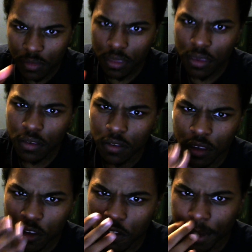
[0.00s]

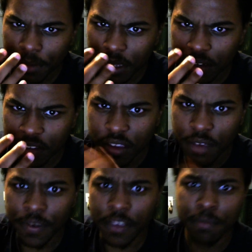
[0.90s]
excuse me, I'm getting the
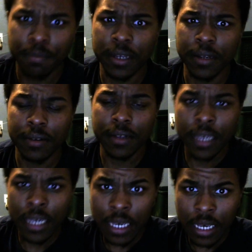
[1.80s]
stuffies, but
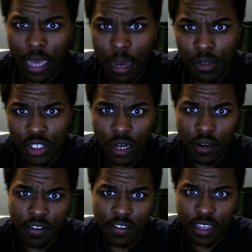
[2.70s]
I want y'all to
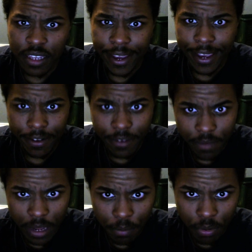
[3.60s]
see the end of
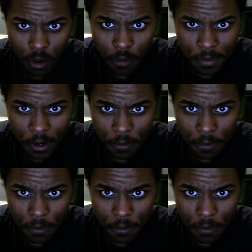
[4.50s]
that promo